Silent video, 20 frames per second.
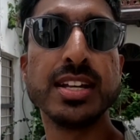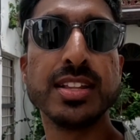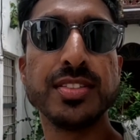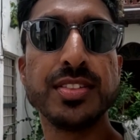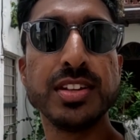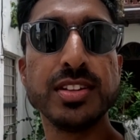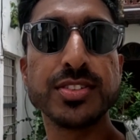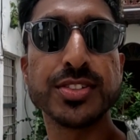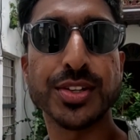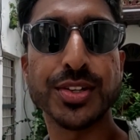
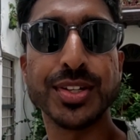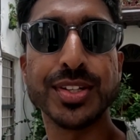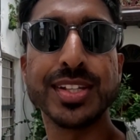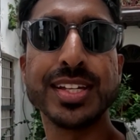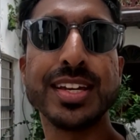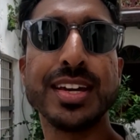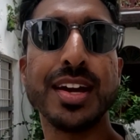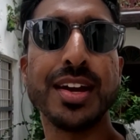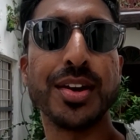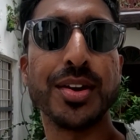these
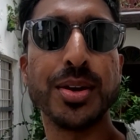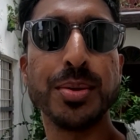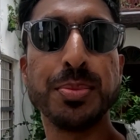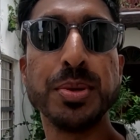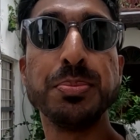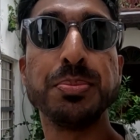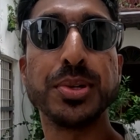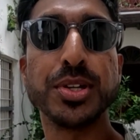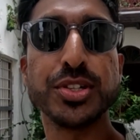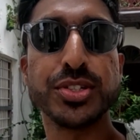early Arab
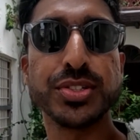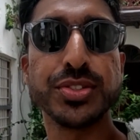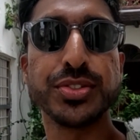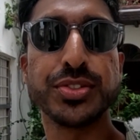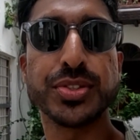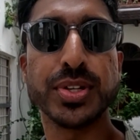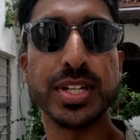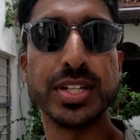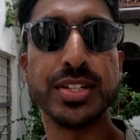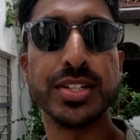and Persian
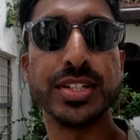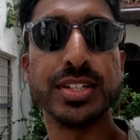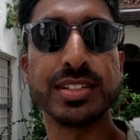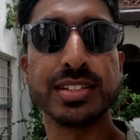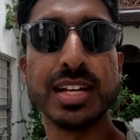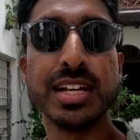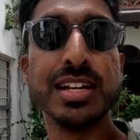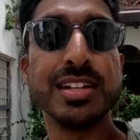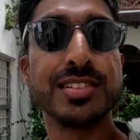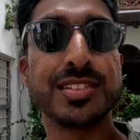traders
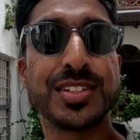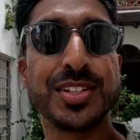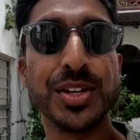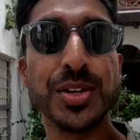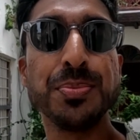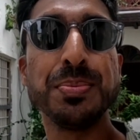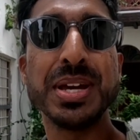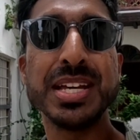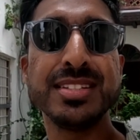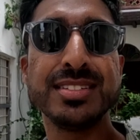
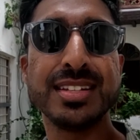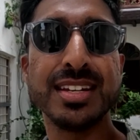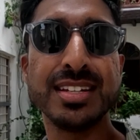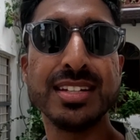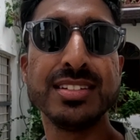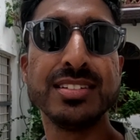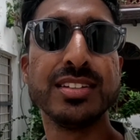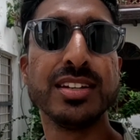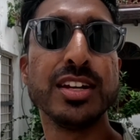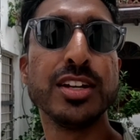still
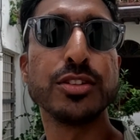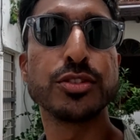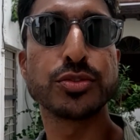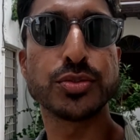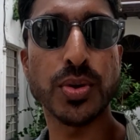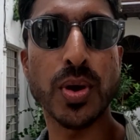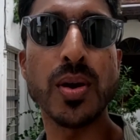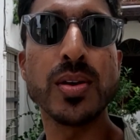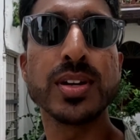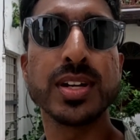maintained
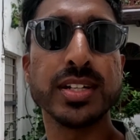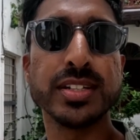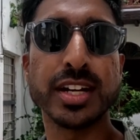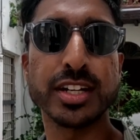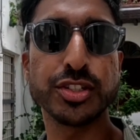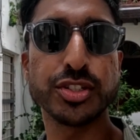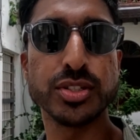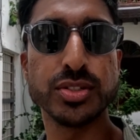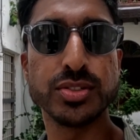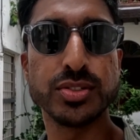strong
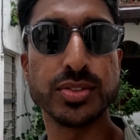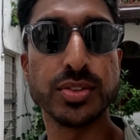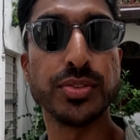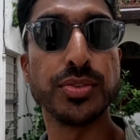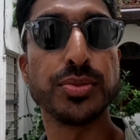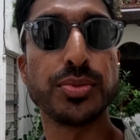connections